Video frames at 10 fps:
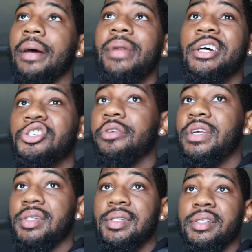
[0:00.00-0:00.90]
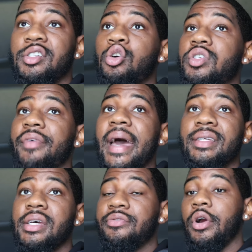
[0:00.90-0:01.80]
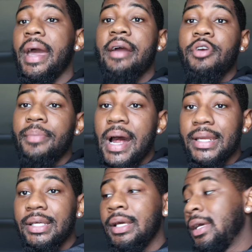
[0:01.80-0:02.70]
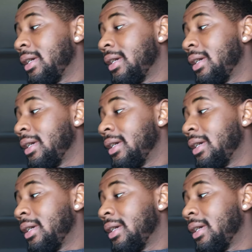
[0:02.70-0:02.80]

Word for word: I'm not sure if this is exclusive access for everybody.